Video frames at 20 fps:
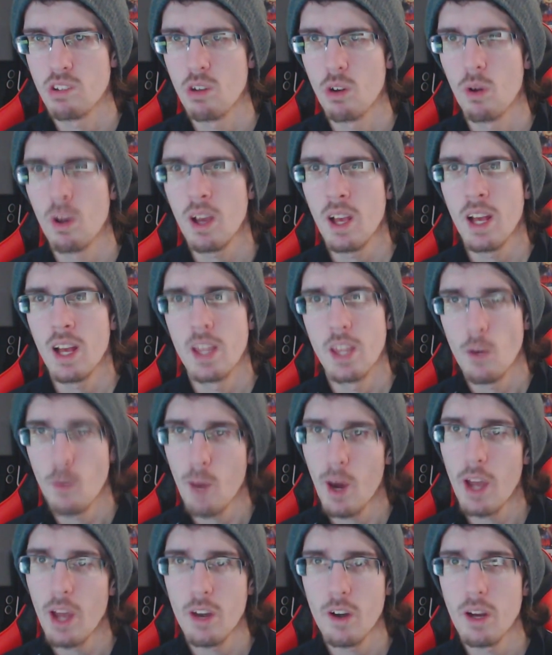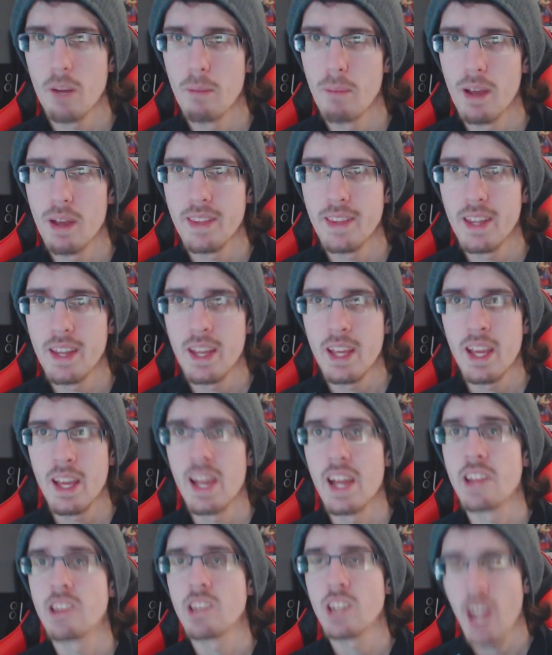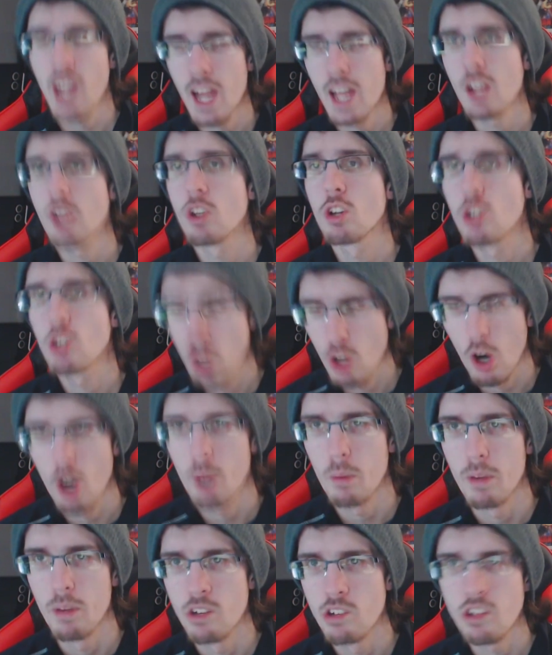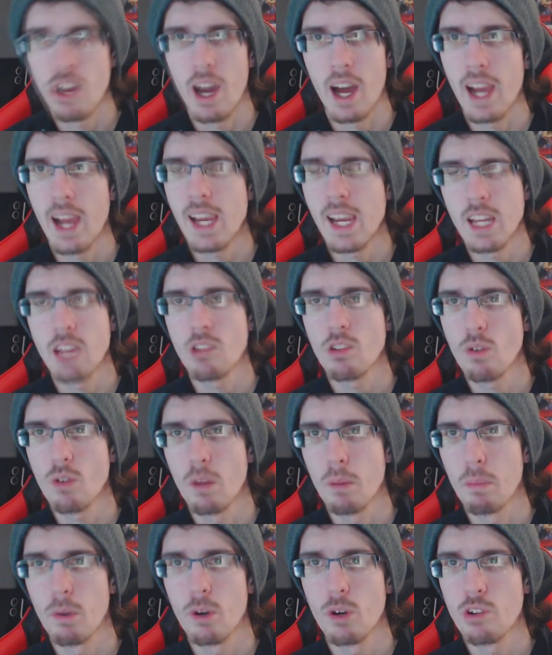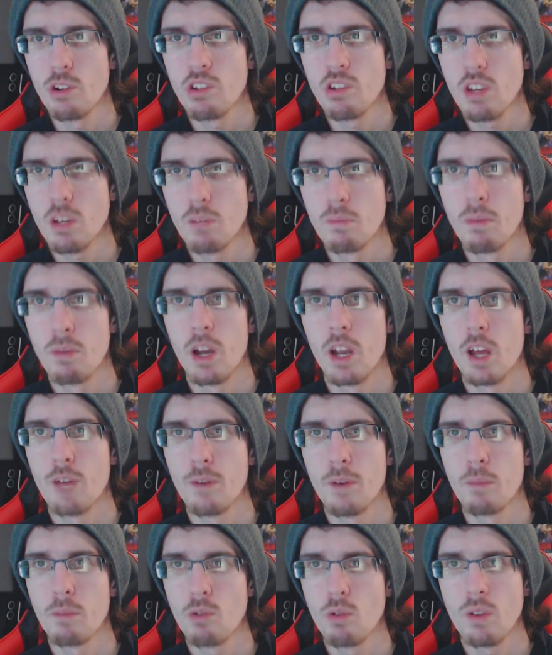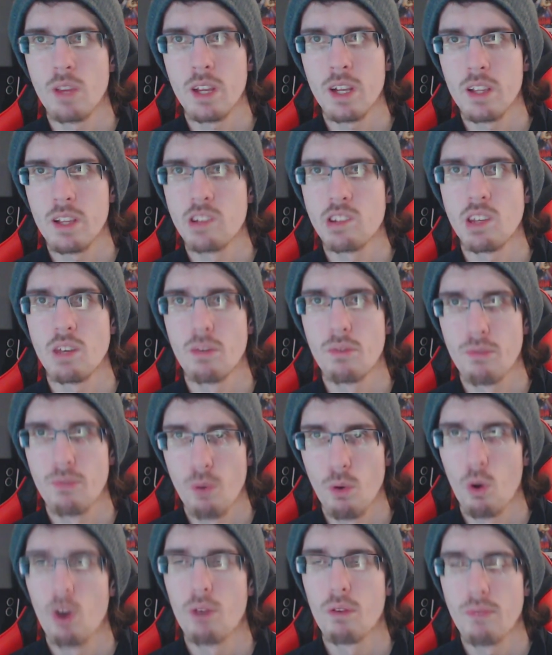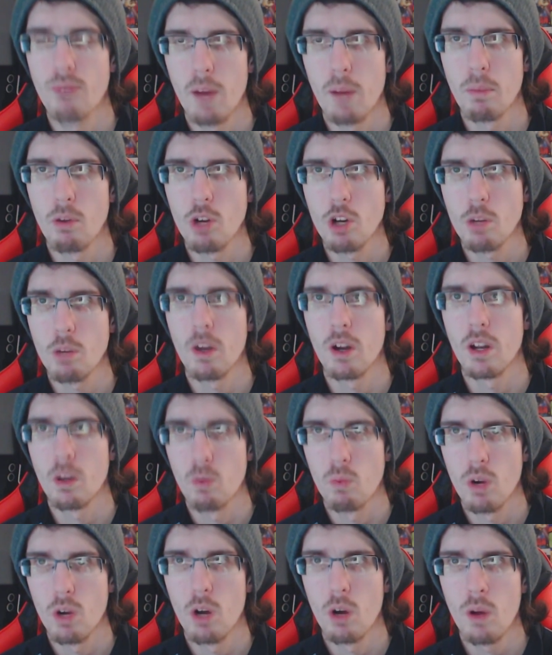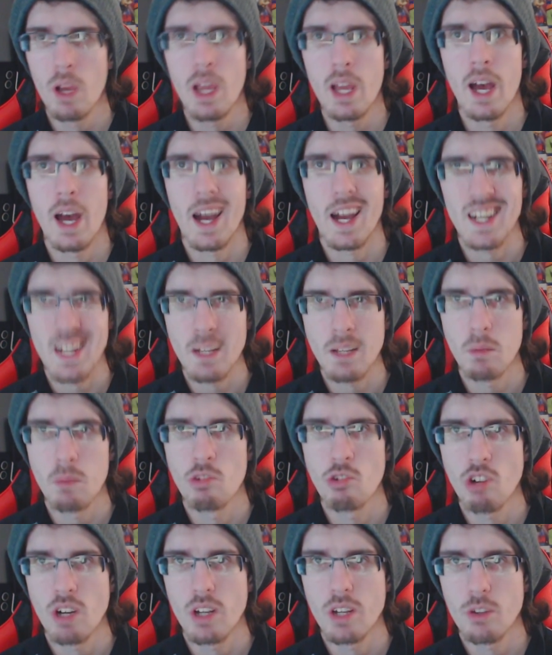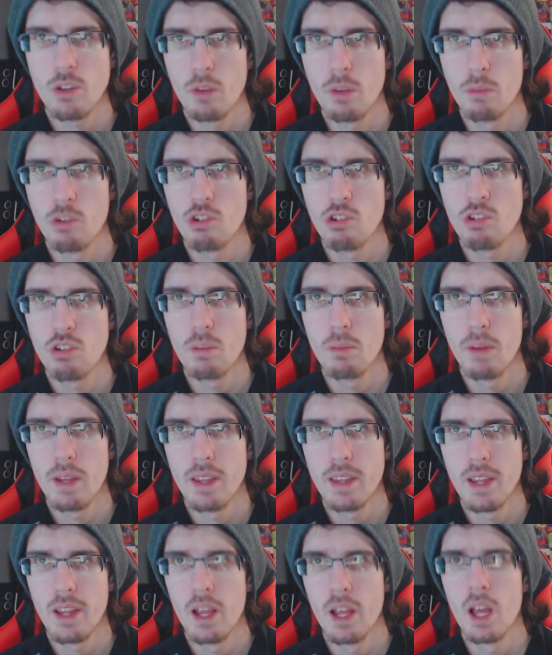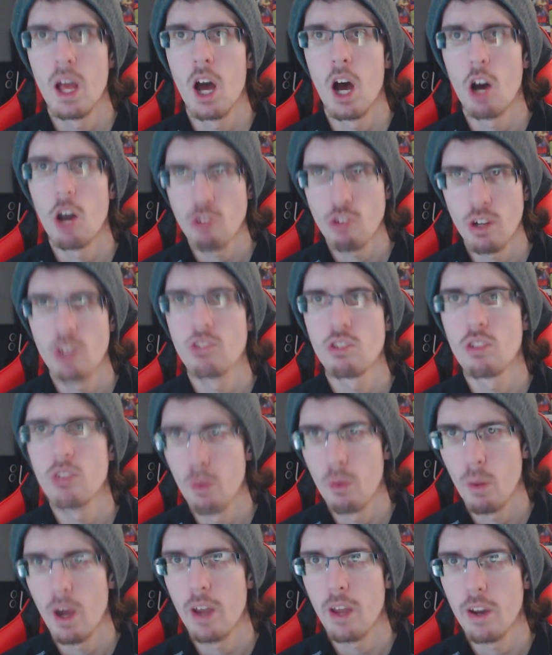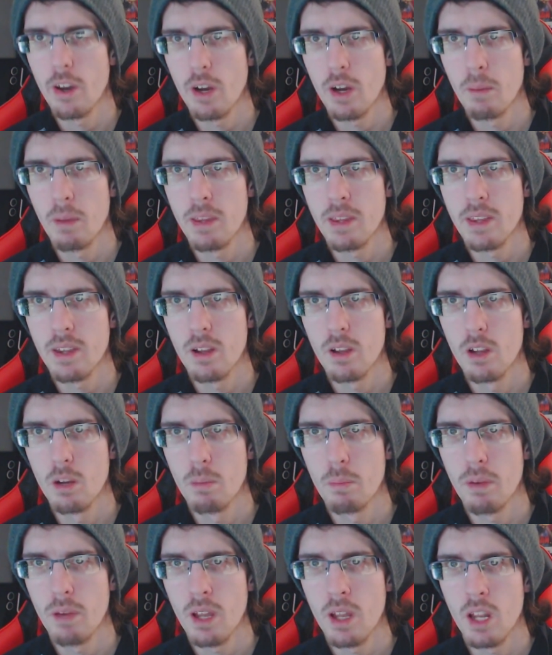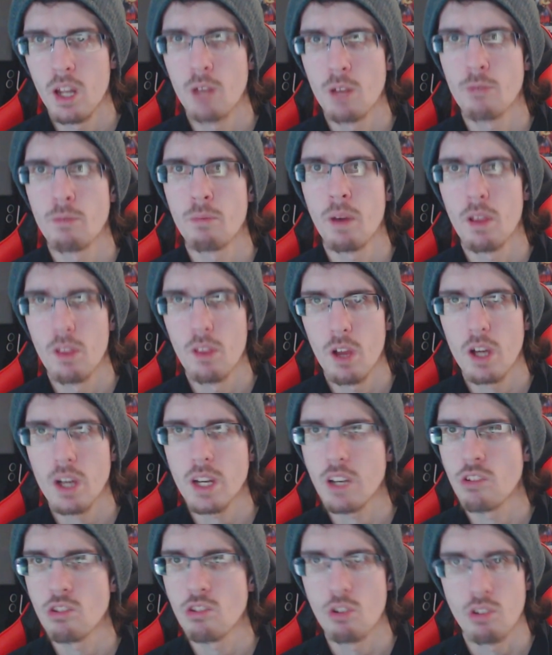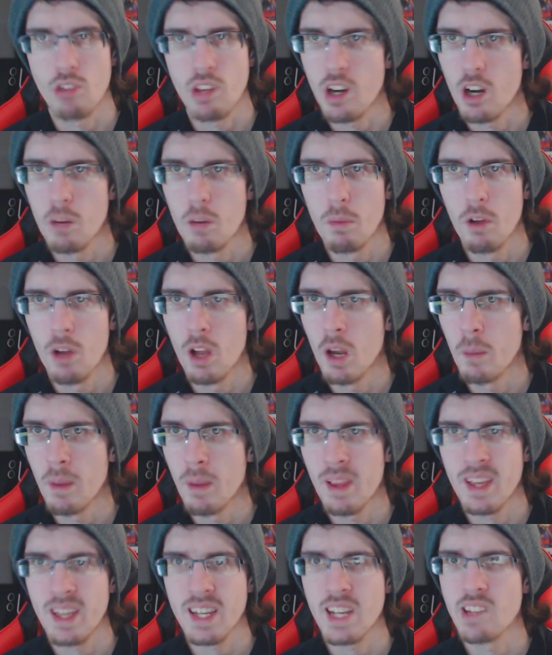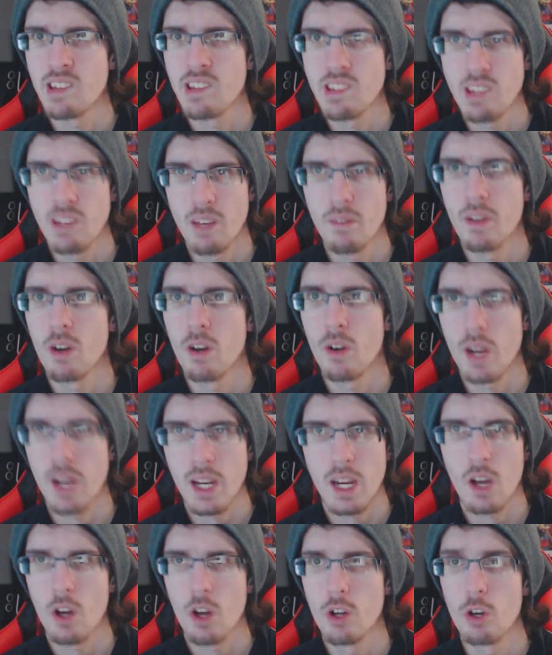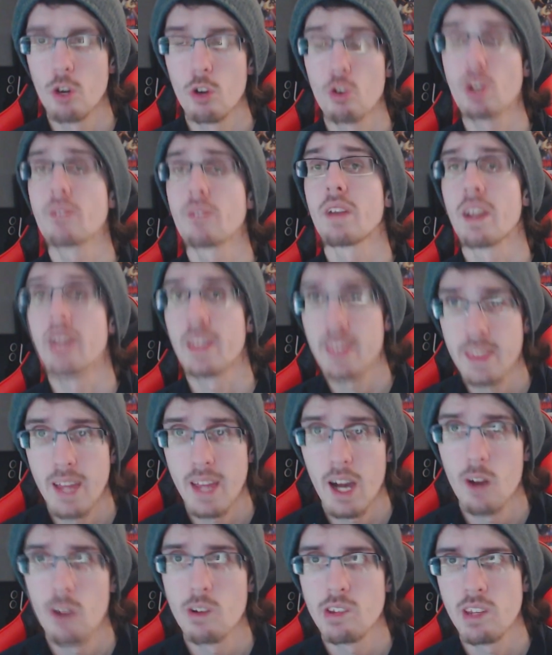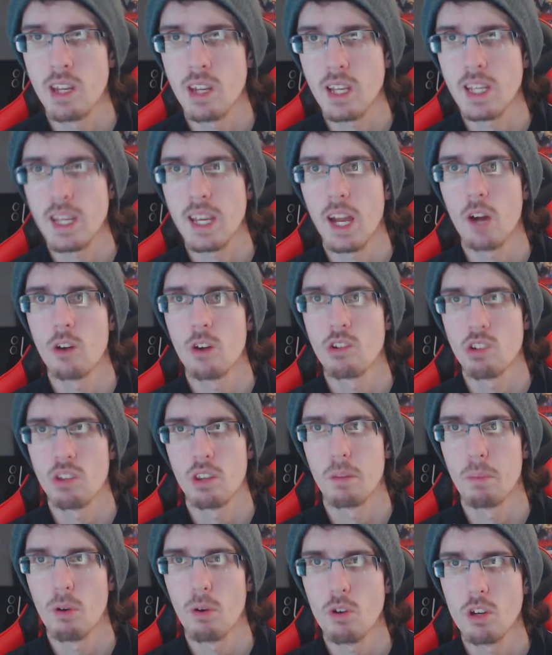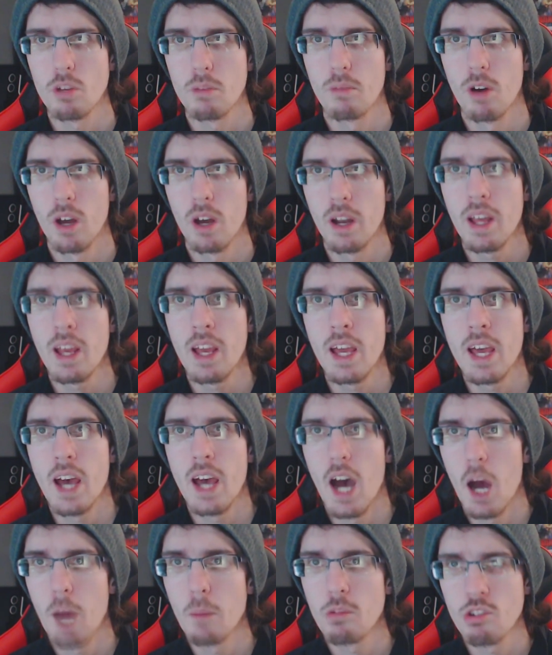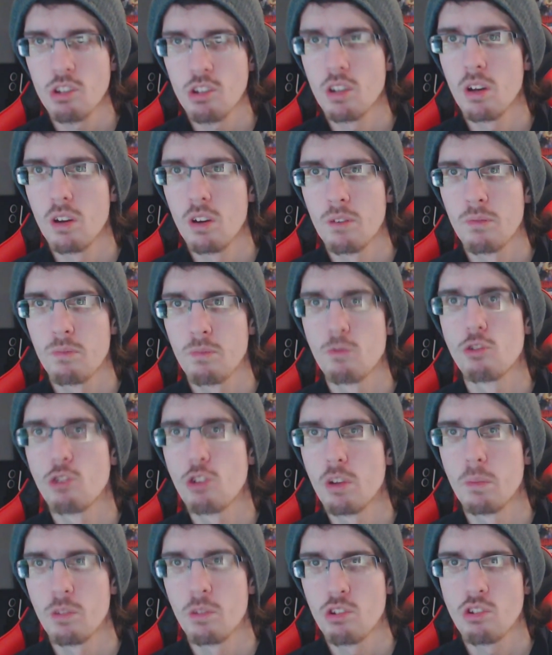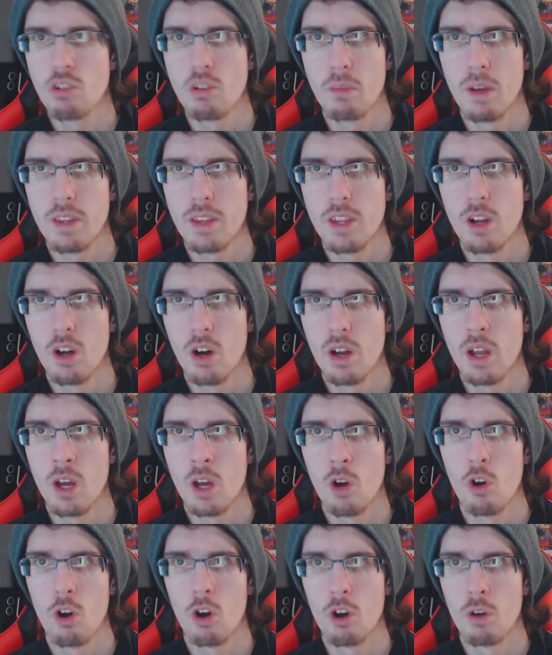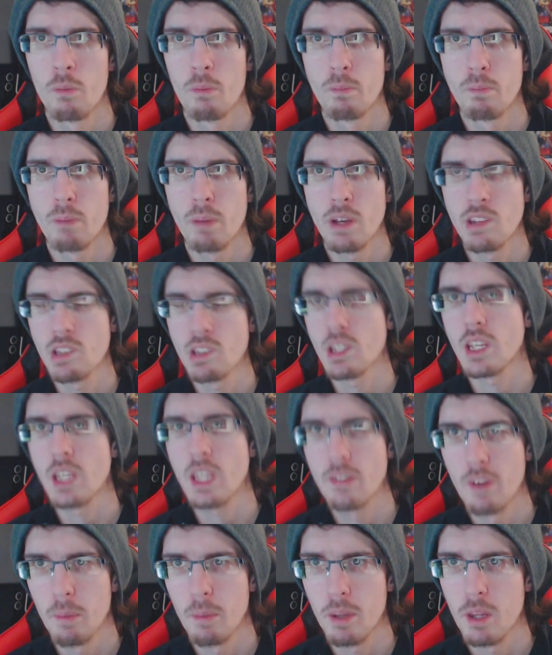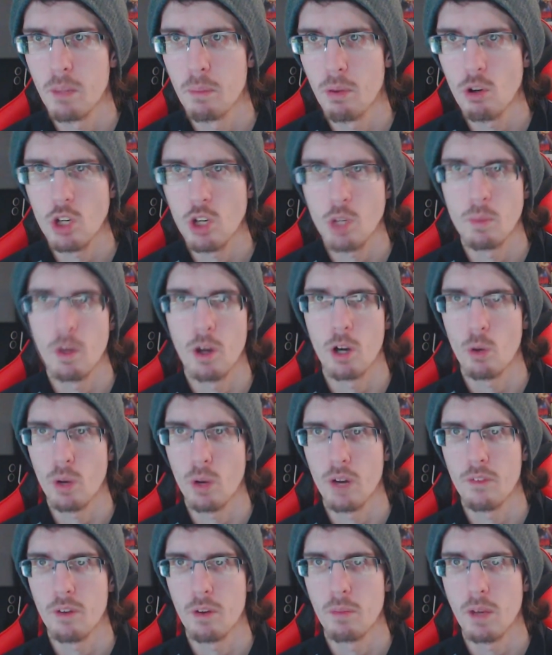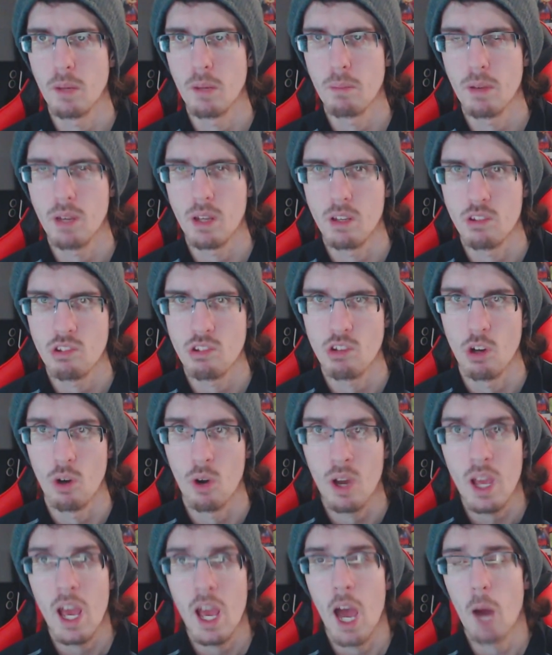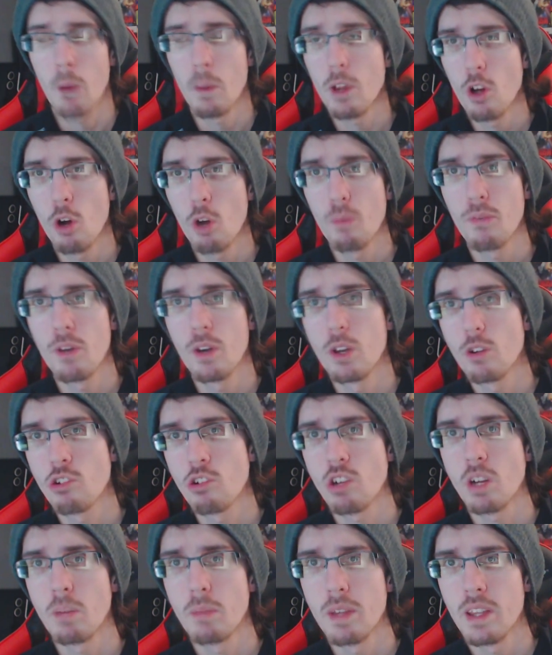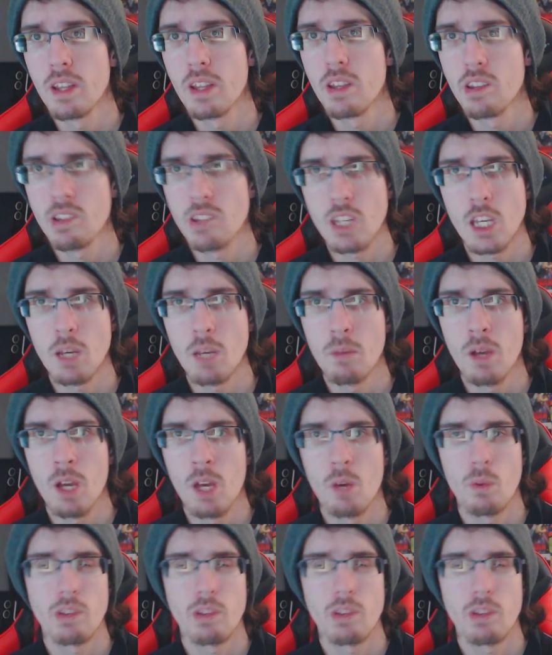So the Wild Area method, it's kind of garbage. I hate doing it personally, but if I'm doing, like, let's say 4 or 5 Pokemon in a row, I got them shiny through the Masuda method, I'll try to do the Wild Area method a little bit, and if my luck is still terrible and I'm at like at 700 or 800 or even 1,000 encounters on the Pokemon, I'm just gonna do the Masuda method on it, or basically give up on the Pokemon or whatever it may be. So I really hope for a new shiny method in this game.